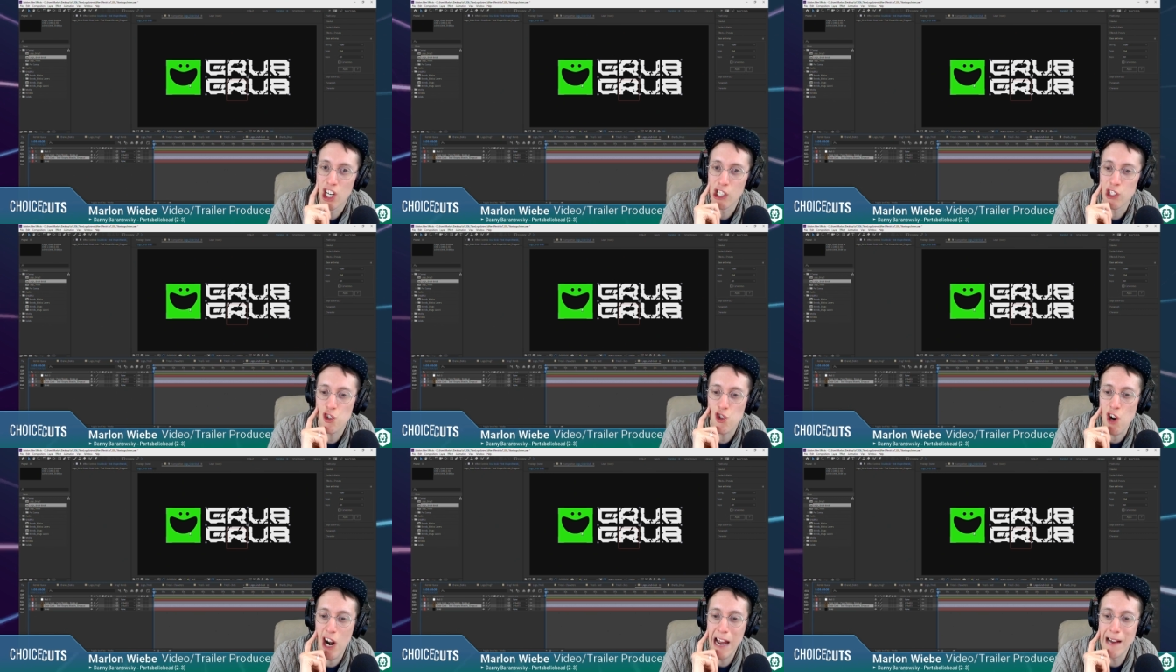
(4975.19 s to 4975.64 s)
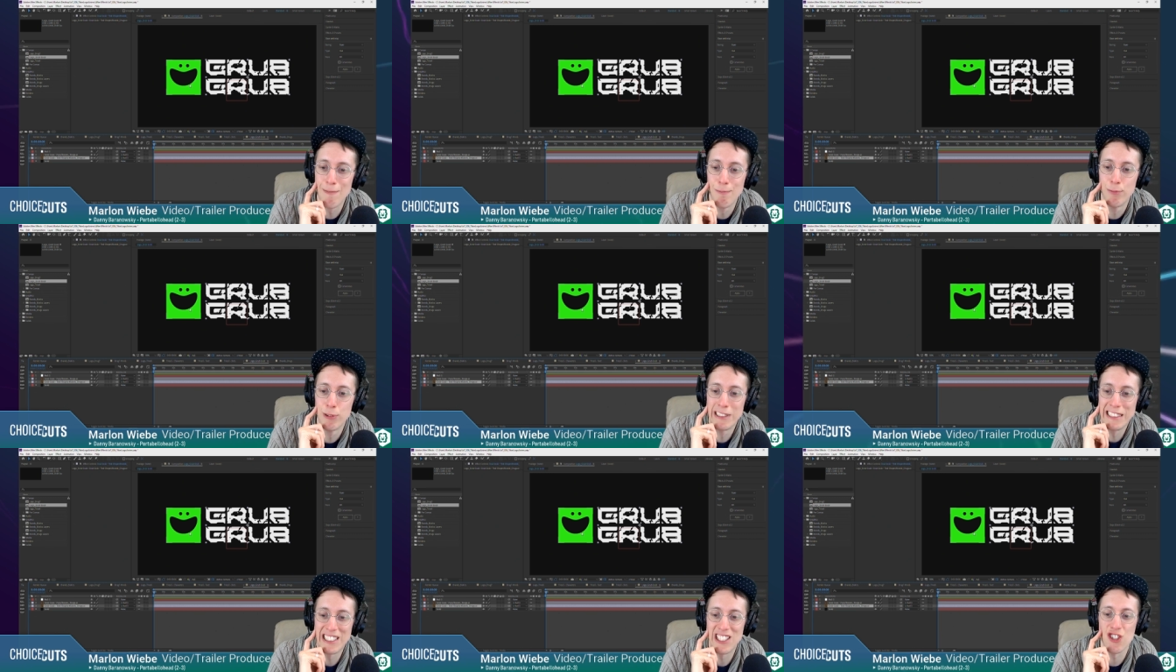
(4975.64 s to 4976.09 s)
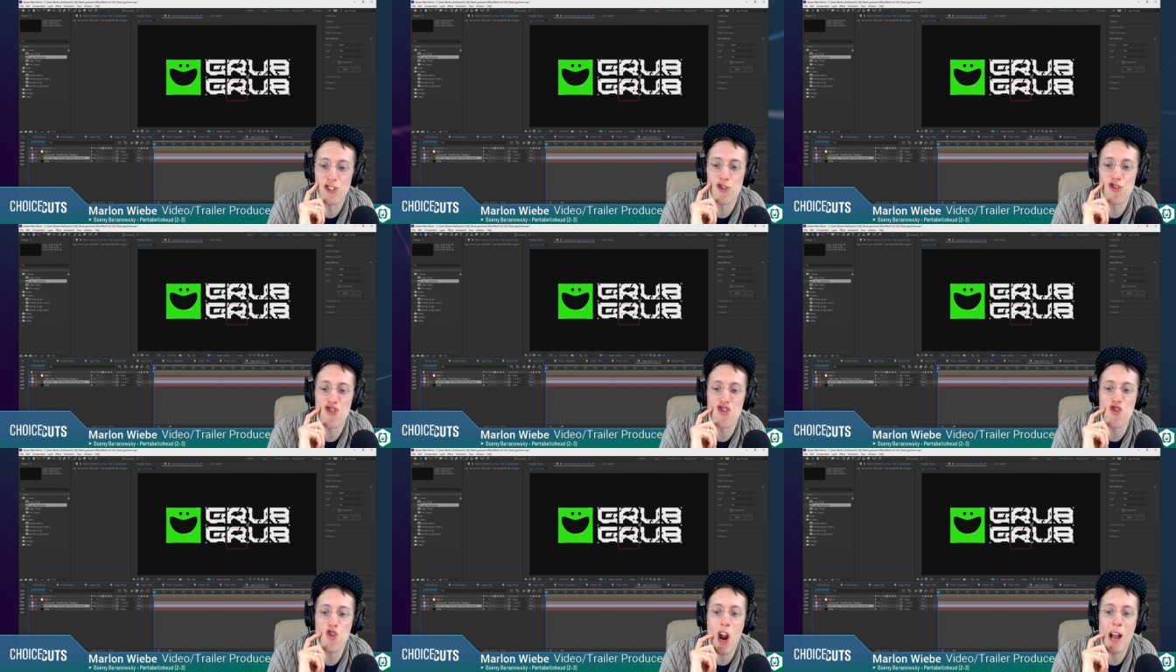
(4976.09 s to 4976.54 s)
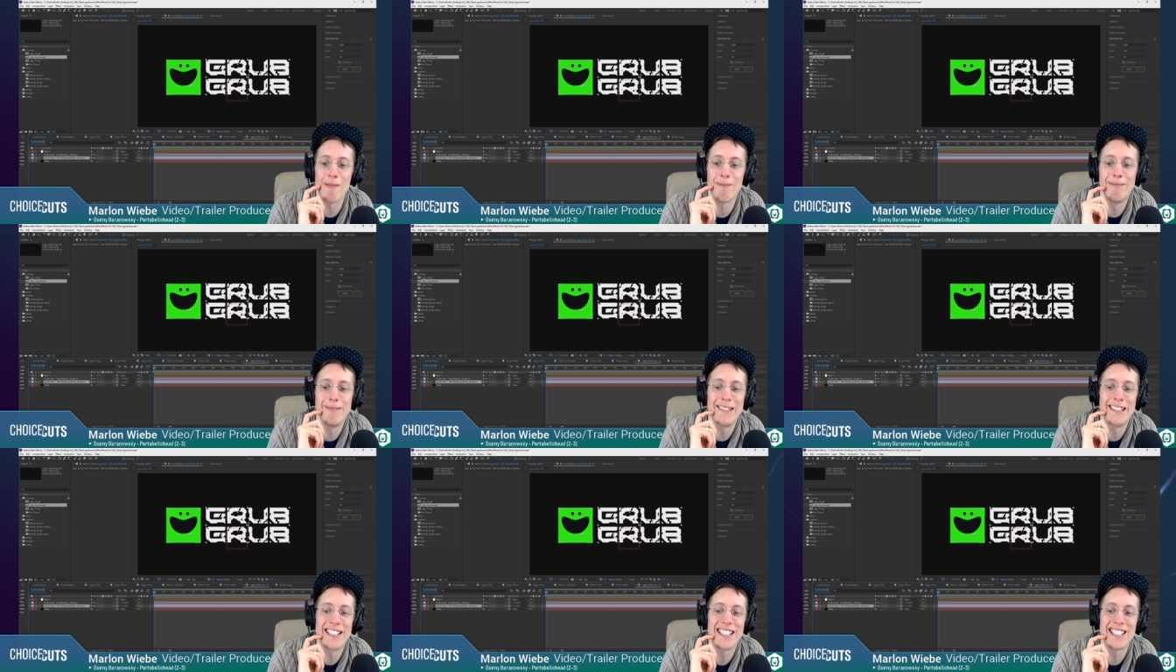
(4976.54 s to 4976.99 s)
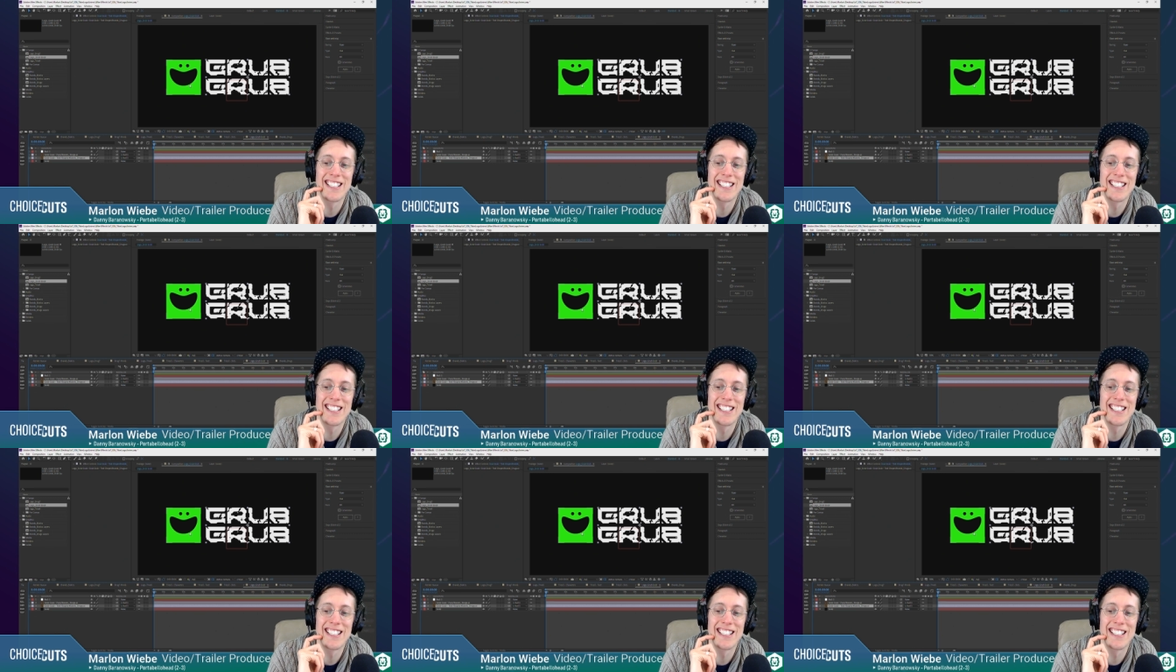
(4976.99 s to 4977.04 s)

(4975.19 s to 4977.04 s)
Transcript: Grub. Grub.